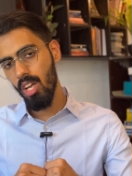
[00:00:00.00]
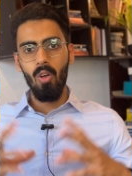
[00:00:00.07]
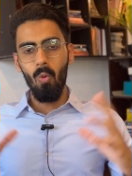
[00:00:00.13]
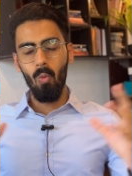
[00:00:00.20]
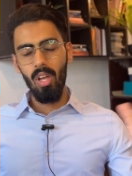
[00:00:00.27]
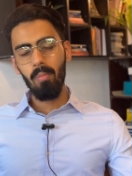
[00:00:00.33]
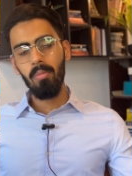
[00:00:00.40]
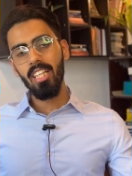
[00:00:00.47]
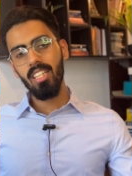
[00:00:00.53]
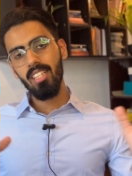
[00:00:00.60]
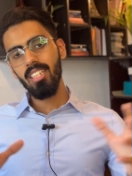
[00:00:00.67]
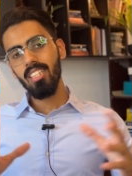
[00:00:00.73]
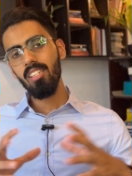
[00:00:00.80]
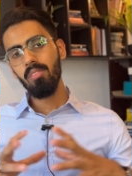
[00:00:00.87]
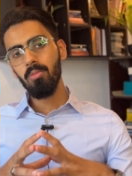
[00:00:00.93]
Well, my
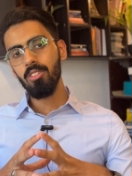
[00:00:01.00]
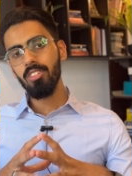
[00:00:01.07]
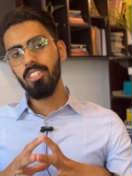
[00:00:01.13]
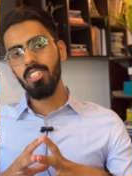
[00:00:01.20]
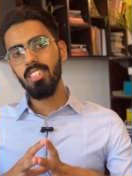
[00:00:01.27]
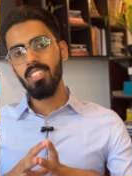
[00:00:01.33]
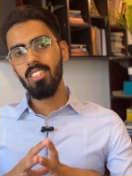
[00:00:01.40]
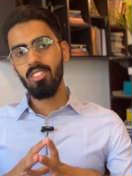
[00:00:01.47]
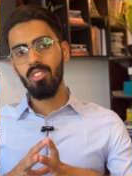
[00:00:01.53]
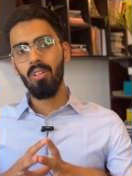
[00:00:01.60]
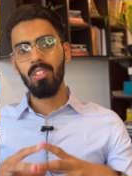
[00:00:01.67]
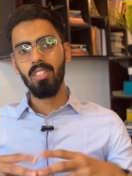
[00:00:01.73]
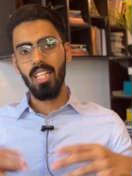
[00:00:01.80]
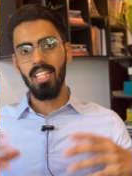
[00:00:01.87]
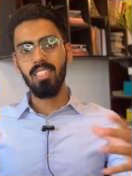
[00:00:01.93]
clinical postings
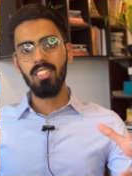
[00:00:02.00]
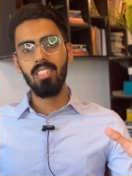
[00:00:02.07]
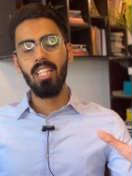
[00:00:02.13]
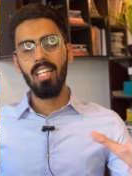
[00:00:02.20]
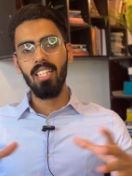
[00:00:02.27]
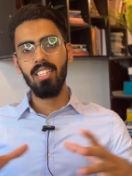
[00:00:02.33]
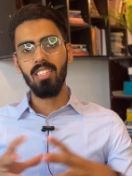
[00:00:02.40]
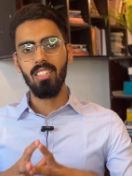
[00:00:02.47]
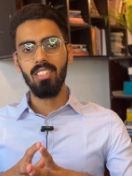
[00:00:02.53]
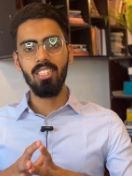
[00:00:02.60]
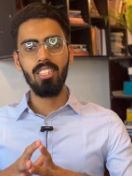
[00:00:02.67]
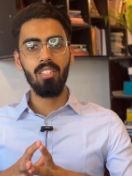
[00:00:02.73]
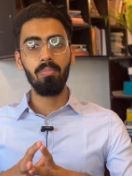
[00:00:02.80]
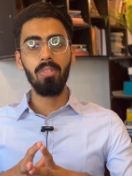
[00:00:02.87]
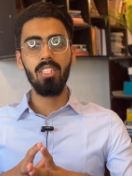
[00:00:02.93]
got entered at
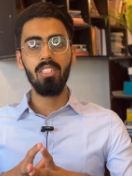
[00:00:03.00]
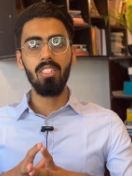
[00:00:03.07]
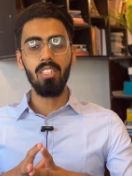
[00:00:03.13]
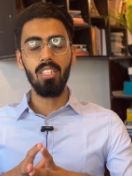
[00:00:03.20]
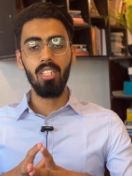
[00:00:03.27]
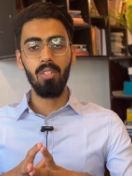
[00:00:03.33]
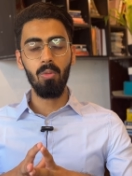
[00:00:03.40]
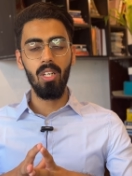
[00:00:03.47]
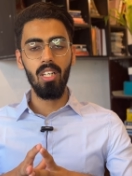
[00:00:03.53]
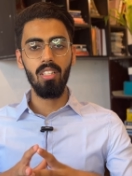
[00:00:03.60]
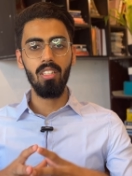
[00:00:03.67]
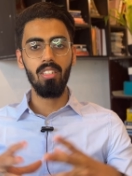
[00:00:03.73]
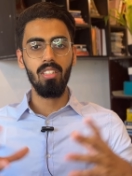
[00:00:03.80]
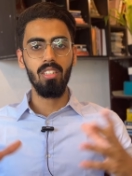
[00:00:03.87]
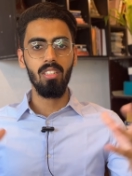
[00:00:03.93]
December
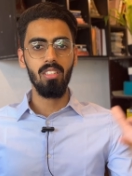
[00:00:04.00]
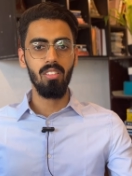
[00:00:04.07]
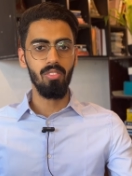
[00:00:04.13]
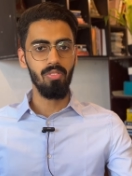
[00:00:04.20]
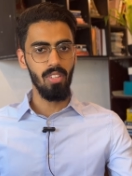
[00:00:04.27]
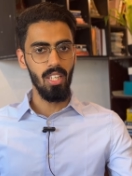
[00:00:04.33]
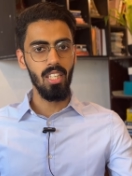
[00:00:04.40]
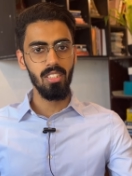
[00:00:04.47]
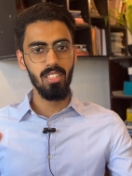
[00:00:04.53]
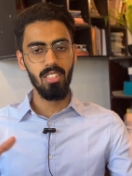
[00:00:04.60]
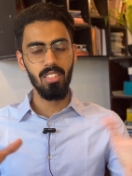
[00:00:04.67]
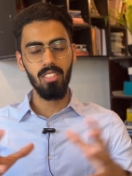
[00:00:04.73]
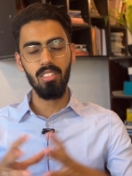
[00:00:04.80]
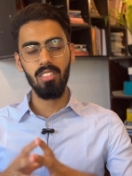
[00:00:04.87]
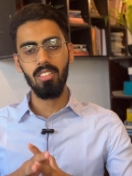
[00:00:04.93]
thirty-first of last
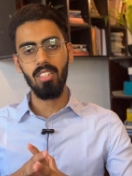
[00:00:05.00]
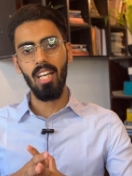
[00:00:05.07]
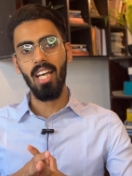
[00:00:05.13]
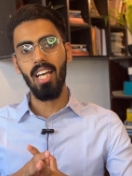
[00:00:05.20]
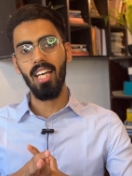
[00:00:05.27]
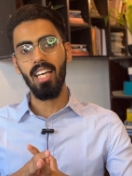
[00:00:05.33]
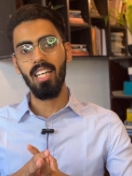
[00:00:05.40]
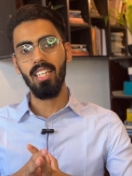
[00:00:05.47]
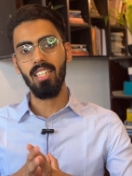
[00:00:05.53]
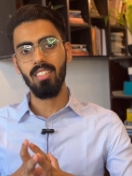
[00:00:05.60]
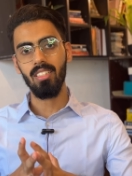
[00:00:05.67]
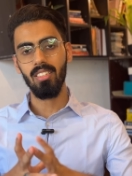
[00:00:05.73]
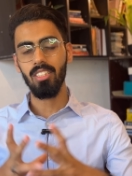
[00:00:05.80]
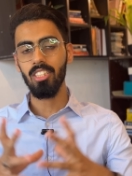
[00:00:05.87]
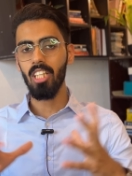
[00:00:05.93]
year,
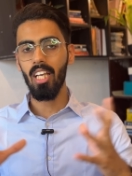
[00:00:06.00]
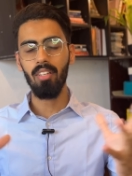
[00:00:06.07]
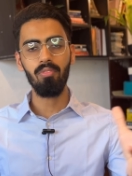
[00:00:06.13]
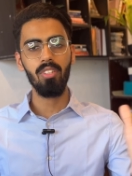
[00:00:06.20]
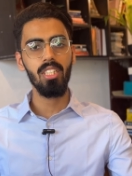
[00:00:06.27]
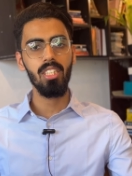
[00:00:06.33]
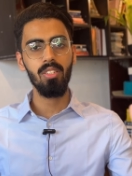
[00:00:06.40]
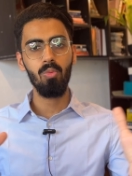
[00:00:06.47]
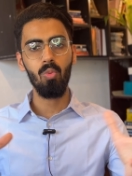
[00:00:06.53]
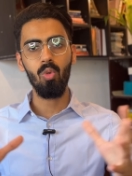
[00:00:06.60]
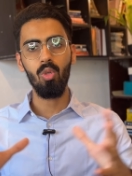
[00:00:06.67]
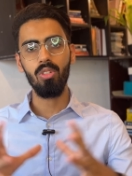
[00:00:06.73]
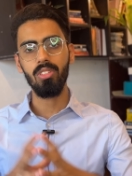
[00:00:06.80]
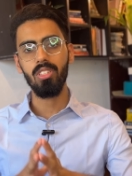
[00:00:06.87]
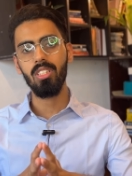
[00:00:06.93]
and January
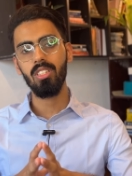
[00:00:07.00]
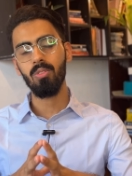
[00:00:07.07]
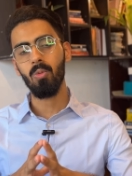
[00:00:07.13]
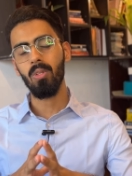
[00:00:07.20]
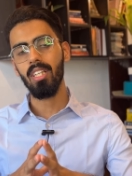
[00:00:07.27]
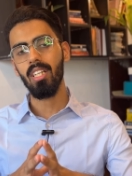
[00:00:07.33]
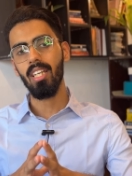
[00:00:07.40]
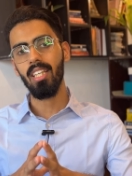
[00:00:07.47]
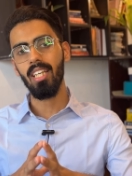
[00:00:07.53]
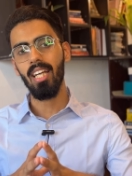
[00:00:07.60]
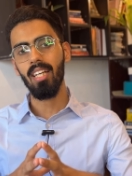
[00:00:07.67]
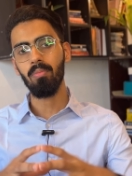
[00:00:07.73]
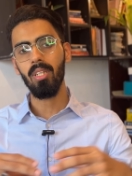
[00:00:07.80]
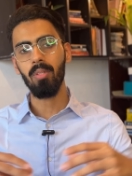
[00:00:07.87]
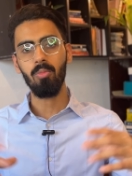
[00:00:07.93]
was when I
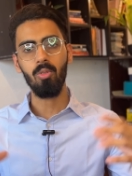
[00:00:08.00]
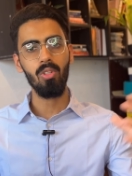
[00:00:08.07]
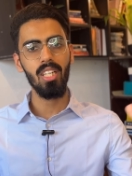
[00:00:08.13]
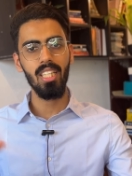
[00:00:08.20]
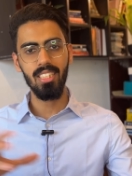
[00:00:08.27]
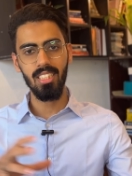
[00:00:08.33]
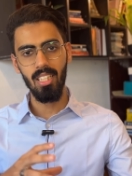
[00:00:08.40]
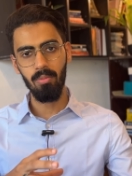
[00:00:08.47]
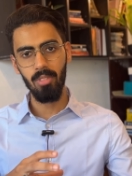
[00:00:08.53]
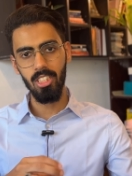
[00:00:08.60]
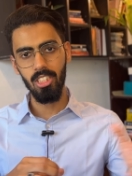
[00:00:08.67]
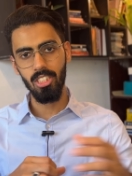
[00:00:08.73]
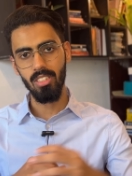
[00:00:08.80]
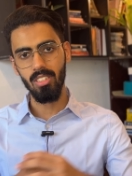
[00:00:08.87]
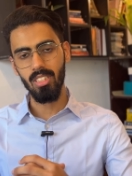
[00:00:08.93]
had my model
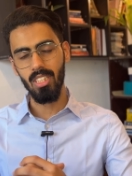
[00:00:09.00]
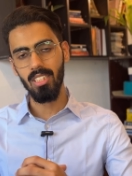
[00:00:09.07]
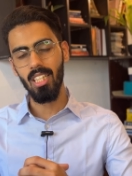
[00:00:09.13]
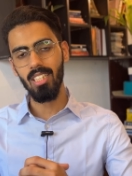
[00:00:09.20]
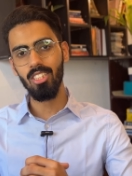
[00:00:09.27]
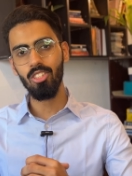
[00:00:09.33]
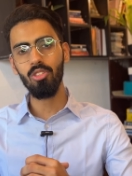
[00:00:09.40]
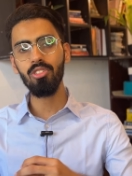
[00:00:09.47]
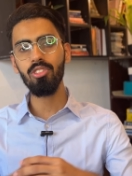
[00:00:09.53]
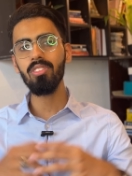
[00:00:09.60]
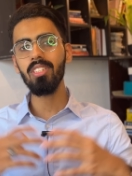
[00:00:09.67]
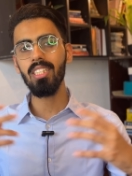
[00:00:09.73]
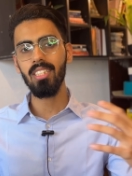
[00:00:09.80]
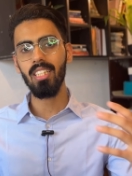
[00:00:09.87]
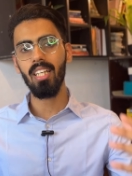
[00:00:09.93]
examinations, and that's also
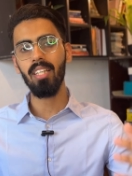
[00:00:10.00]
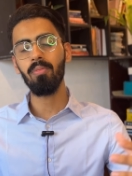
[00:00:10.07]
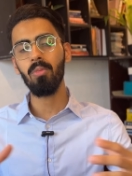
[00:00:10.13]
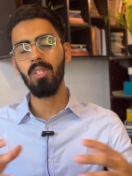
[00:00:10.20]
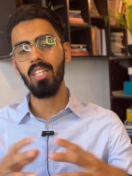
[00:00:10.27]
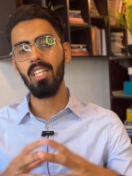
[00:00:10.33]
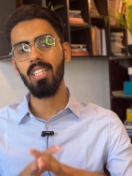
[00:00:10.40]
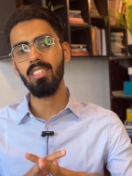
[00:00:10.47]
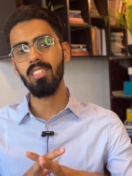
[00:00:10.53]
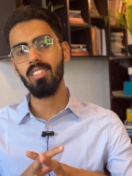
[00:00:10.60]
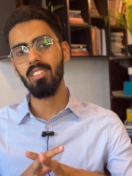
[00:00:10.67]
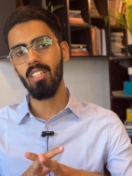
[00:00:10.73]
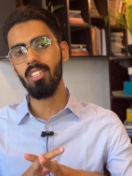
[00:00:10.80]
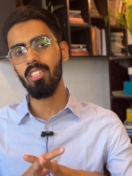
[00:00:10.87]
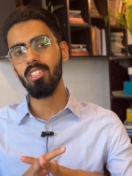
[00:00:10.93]
the time when I
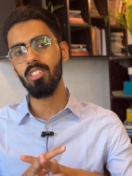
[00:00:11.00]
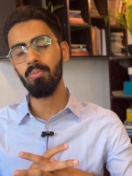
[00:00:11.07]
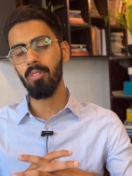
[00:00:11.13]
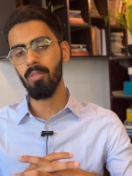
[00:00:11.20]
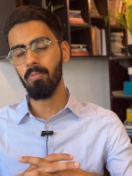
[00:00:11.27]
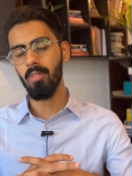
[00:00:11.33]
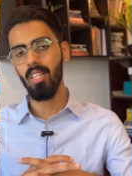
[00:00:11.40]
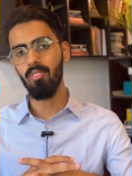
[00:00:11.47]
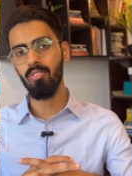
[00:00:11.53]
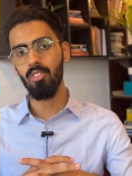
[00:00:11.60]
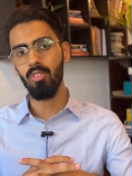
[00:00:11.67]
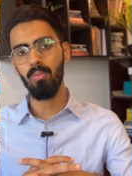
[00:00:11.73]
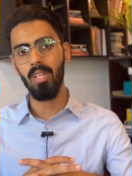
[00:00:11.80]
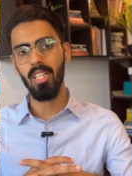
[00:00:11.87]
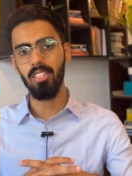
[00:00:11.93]
started to prepare
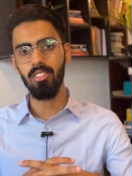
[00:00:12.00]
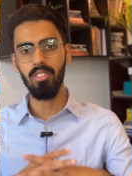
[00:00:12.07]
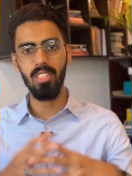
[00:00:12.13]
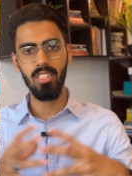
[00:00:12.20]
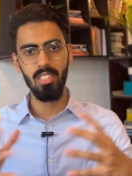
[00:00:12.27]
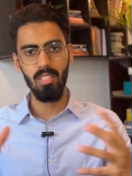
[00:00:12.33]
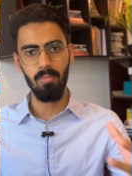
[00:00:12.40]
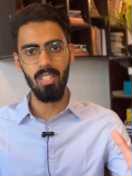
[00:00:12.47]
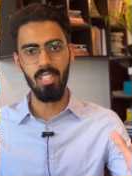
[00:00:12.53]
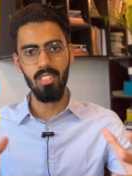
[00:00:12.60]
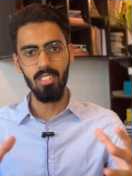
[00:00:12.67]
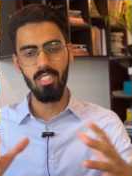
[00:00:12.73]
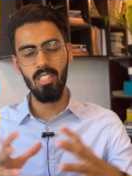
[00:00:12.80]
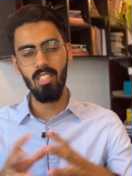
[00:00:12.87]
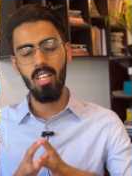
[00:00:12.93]
for my U S M L
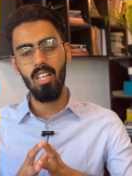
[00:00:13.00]
Es.